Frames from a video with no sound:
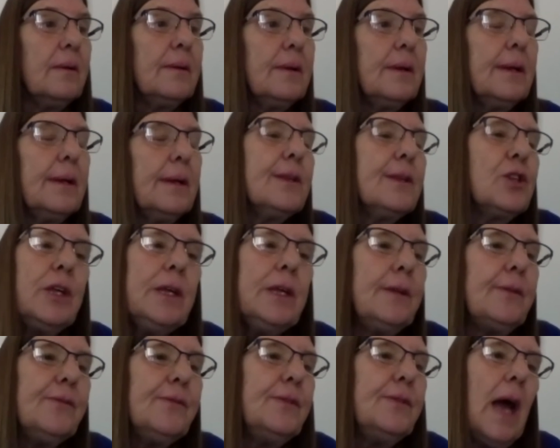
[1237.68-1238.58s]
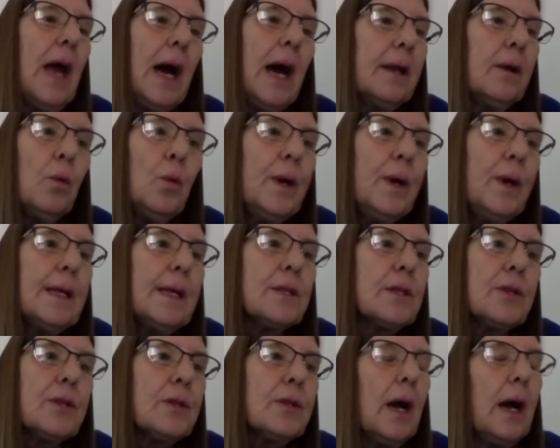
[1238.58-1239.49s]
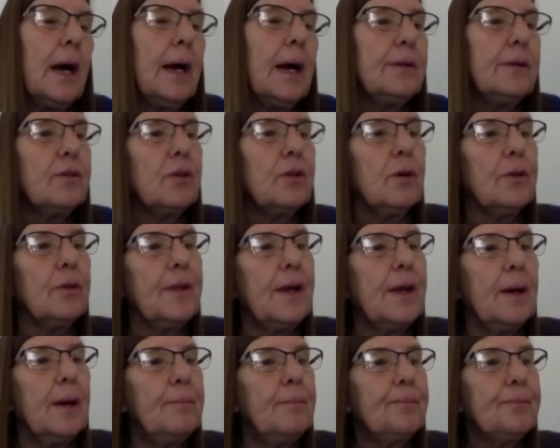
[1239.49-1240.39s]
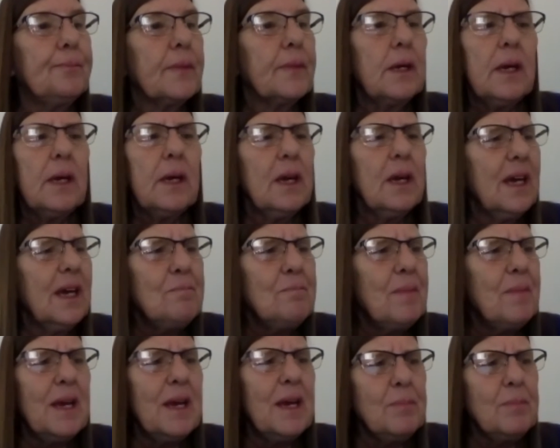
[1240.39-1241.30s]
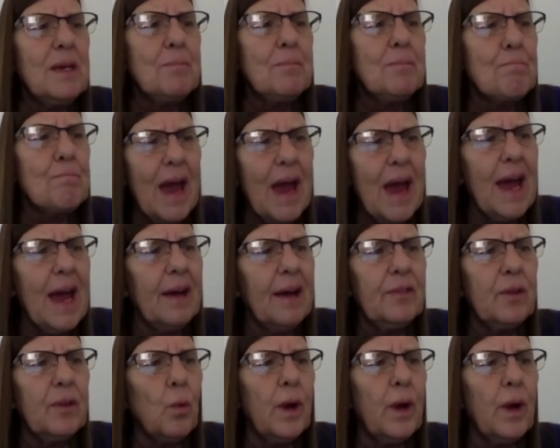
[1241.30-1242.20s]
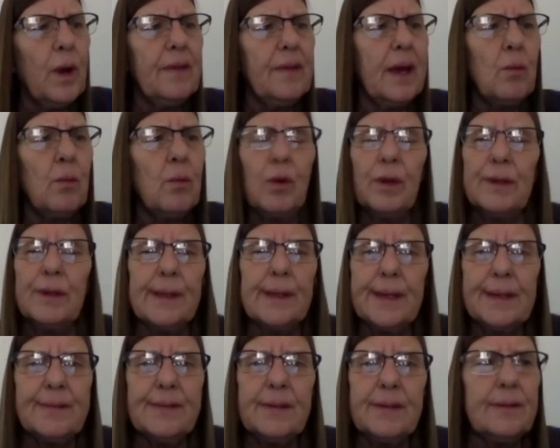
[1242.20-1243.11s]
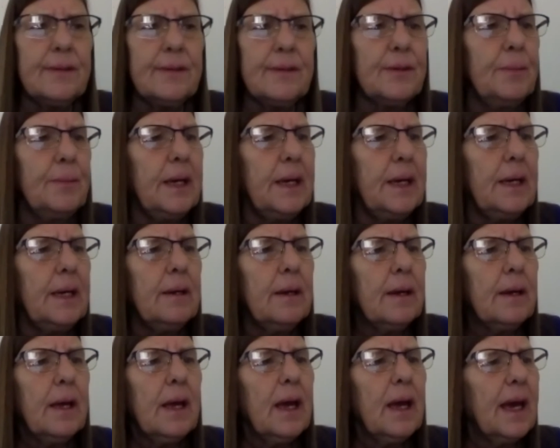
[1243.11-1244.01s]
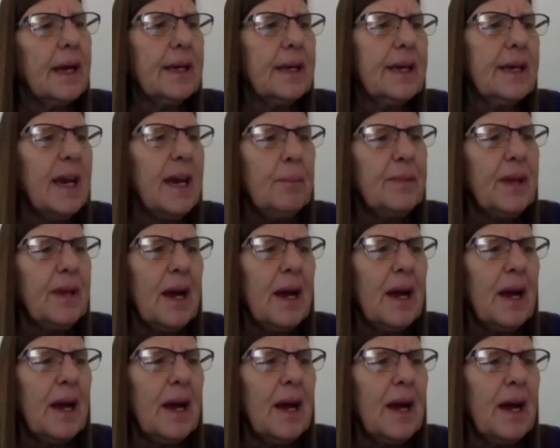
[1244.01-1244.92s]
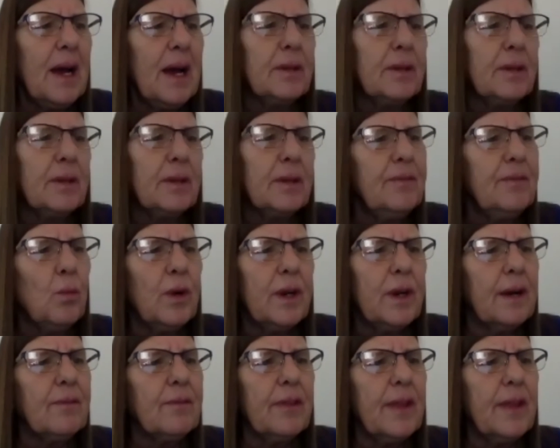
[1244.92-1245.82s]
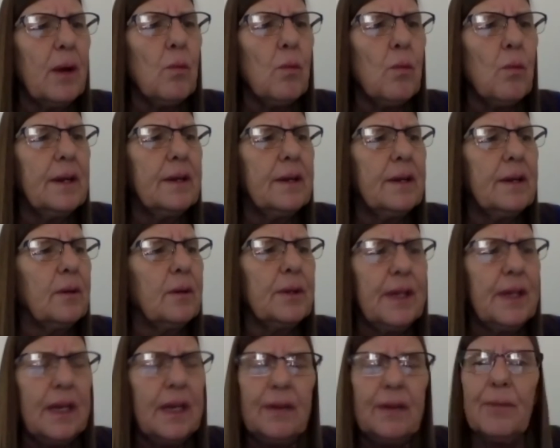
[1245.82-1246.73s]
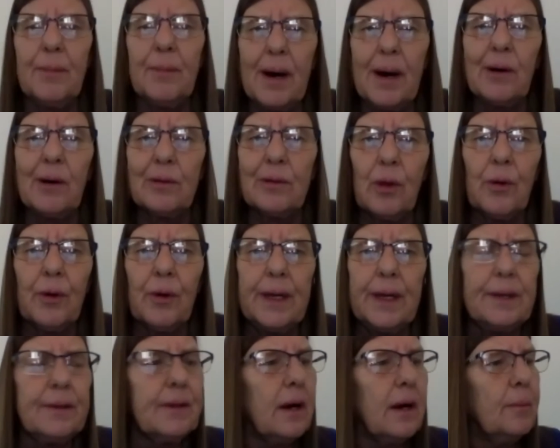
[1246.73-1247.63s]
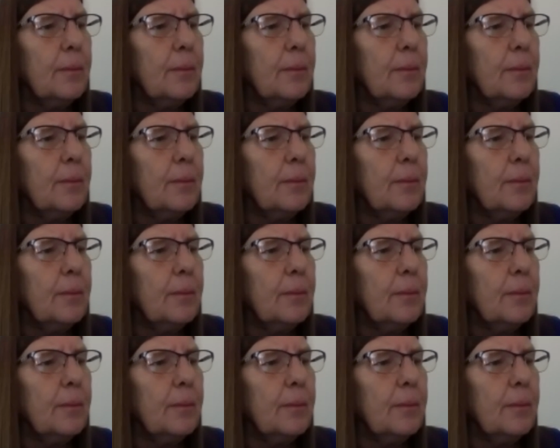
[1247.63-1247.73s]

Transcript: "She's not a witch," I told them. It made me mad the way they wouldn't listen to me and kept on believing whatever they wanted to believe about Gloria Dump.